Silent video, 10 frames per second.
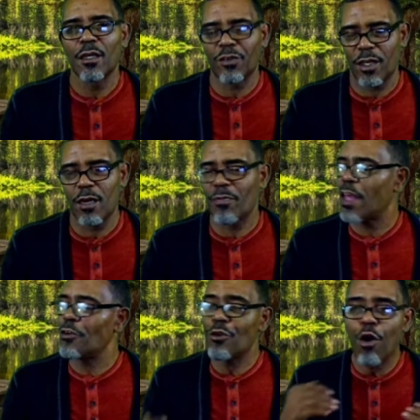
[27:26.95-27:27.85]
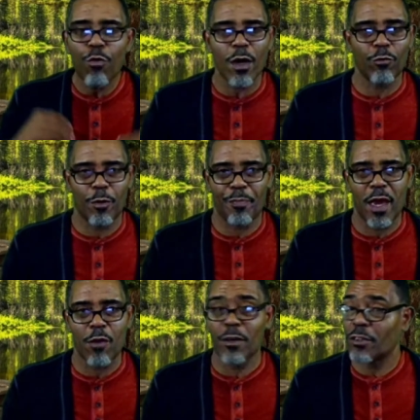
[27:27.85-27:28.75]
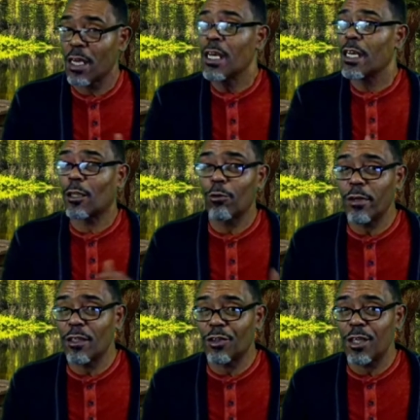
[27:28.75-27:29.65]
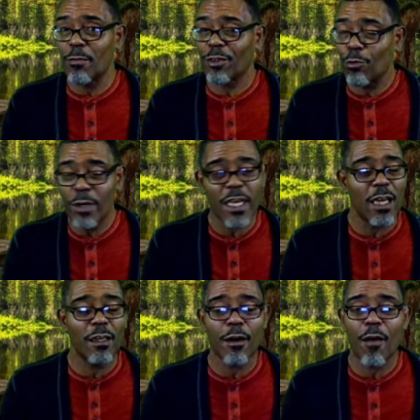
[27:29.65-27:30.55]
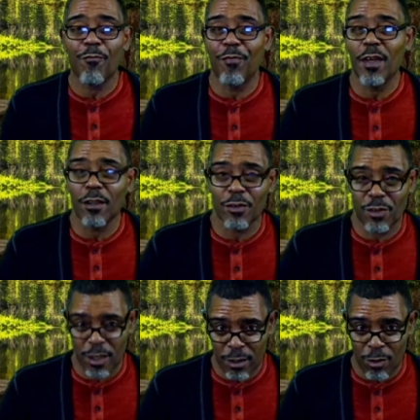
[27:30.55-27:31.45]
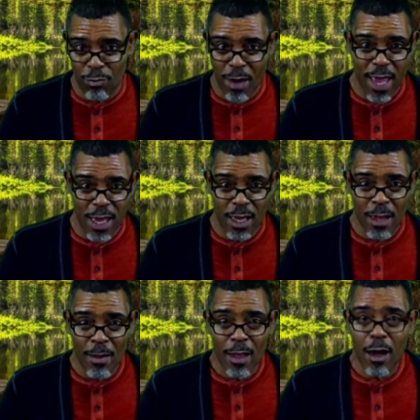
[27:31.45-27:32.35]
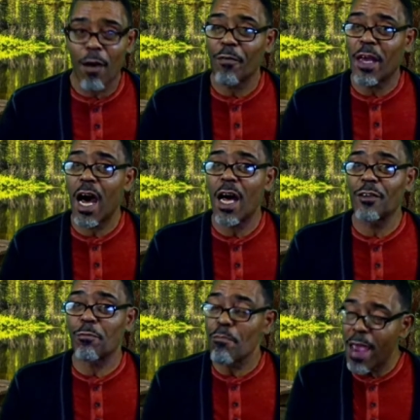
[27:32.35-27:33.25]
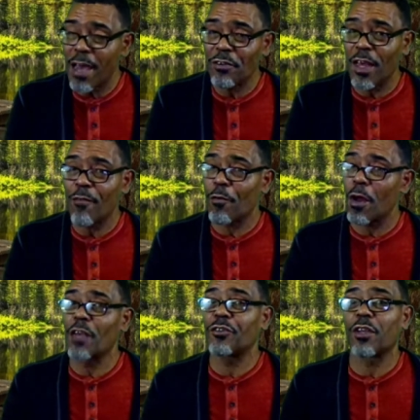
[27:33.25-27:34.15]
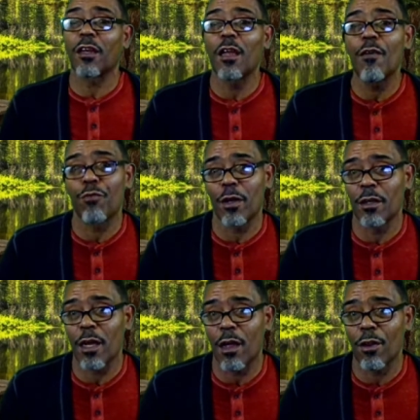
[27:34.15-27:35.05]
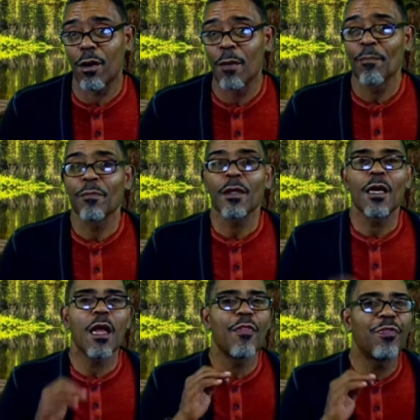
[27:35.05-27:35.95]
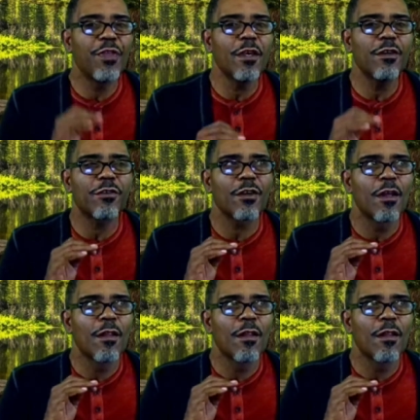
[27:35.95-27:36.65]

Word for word: to him, that no one would perish, including them. So we can't let our feelings get in the way of God's mandate for us to love one another. And these